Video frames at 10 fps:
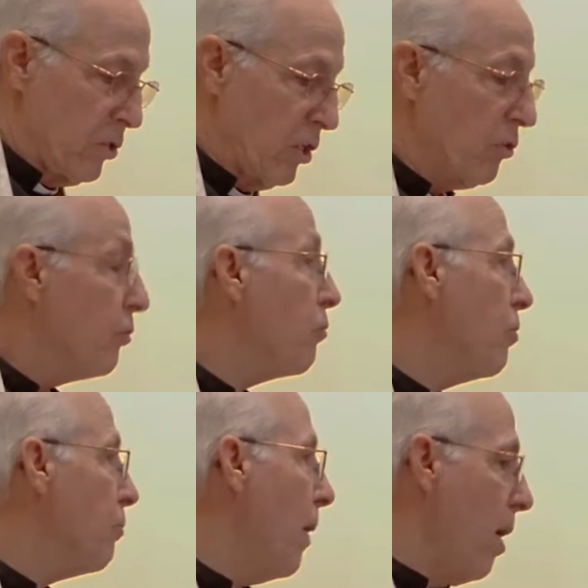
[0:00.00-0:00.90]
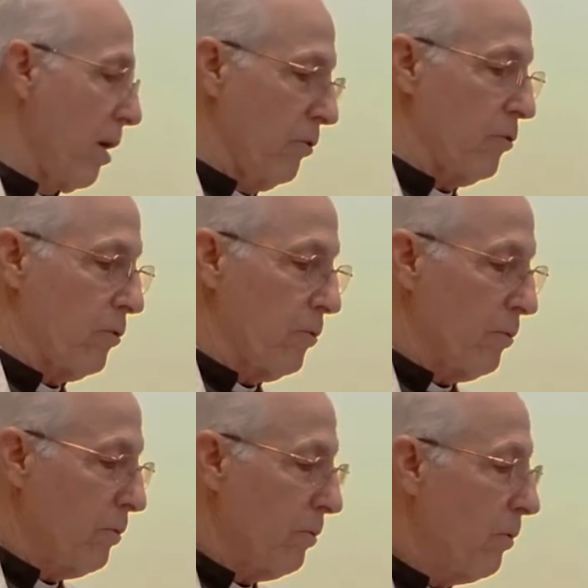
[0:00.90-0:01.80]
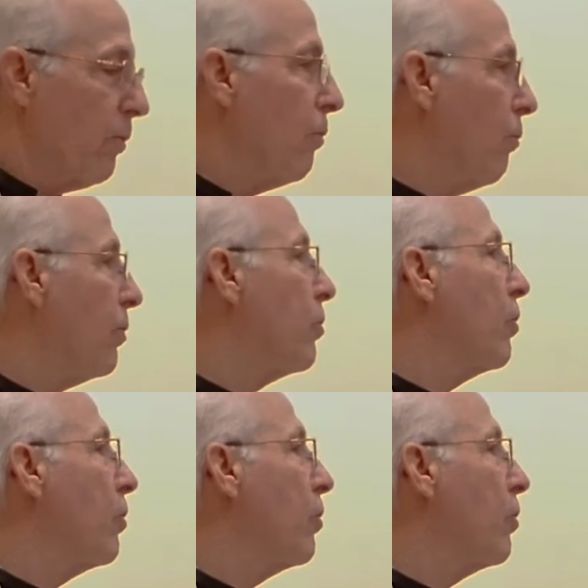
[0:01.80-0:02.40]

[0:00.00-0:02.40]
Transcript: Jesus responds with